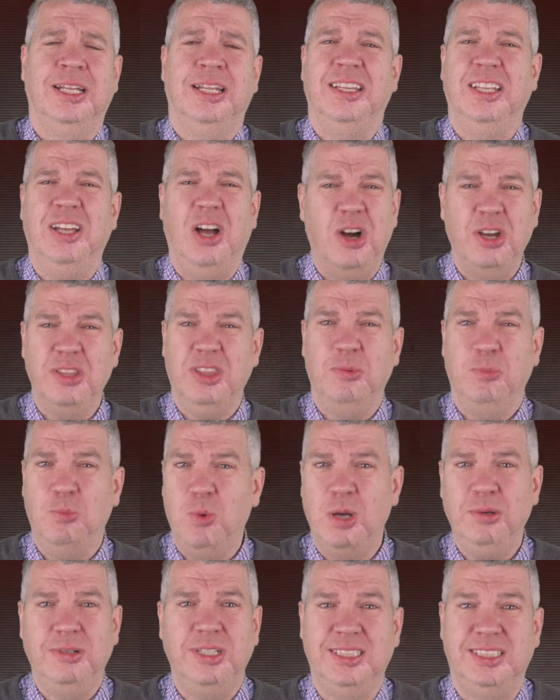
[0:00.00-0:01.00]
that either
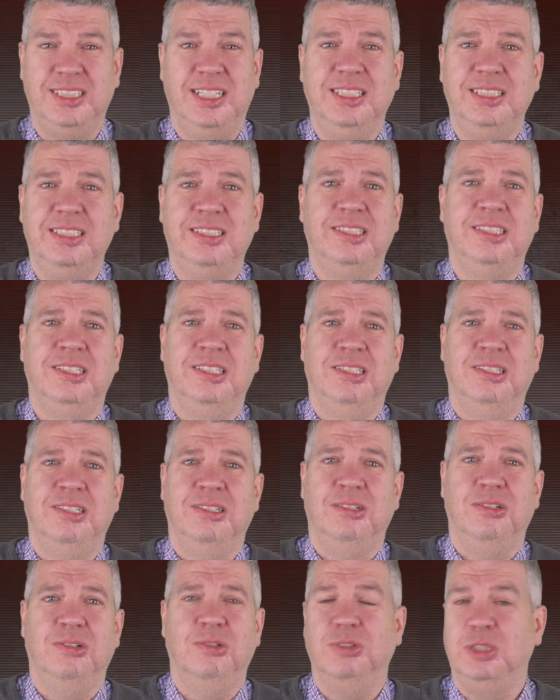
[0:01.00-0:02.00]
won't exist
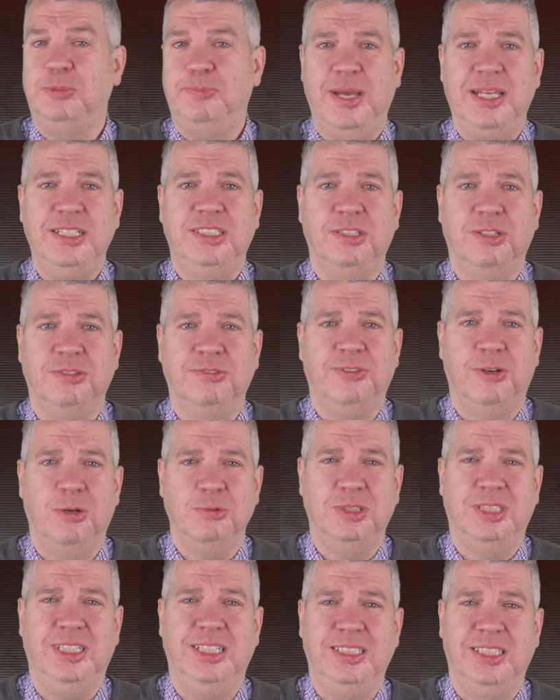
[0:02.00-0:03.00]
or is based on
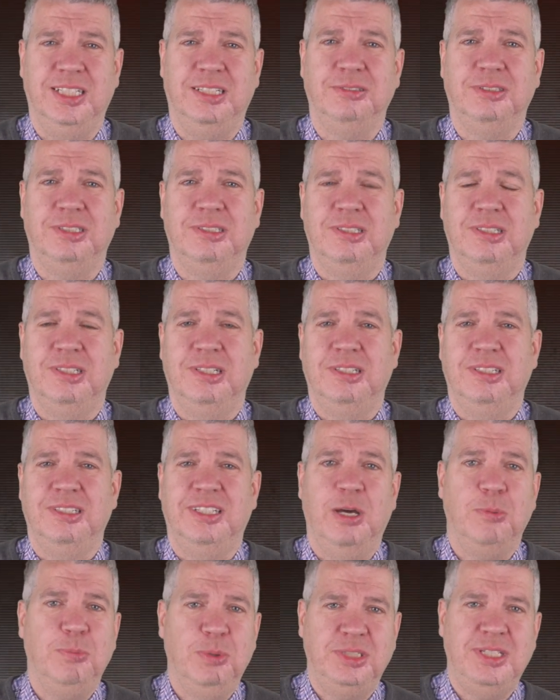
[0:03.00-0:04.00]
false details.
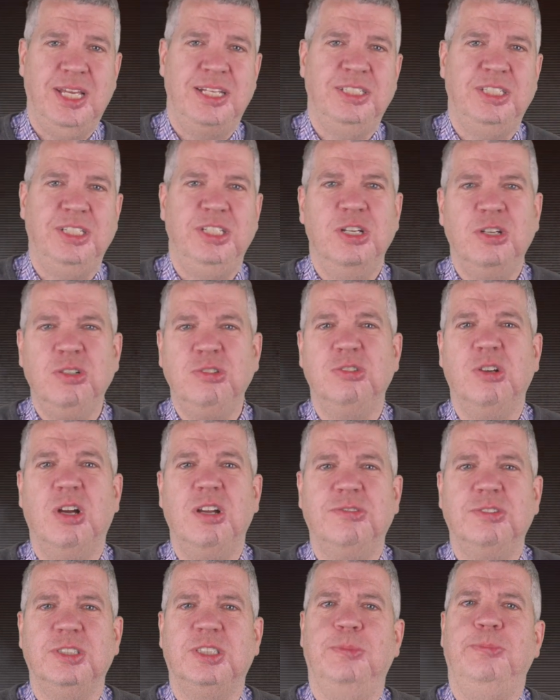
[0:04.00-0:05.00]
They'll present a young
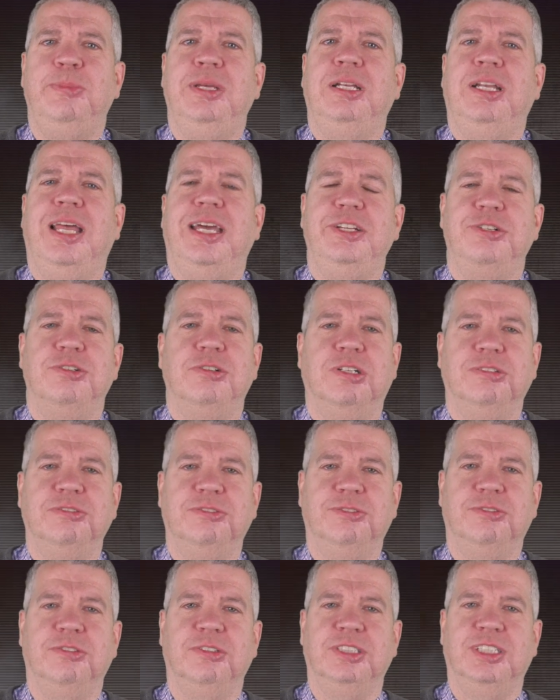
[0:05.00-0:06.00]
driver as a middle-aged driver,
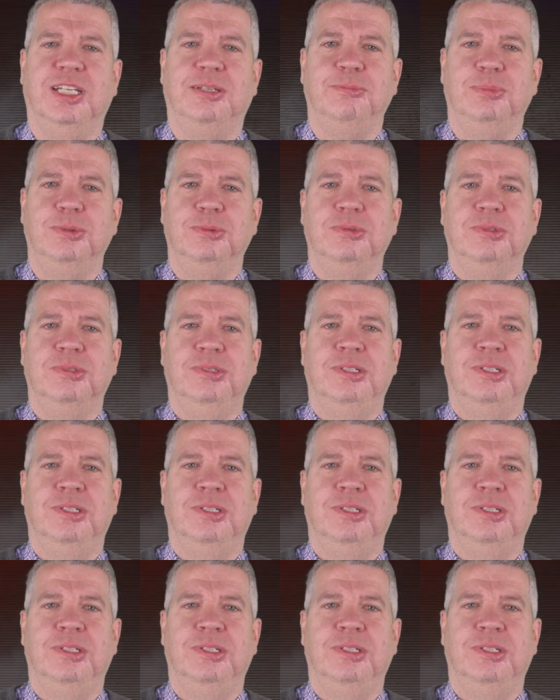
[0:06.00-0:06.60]
for example.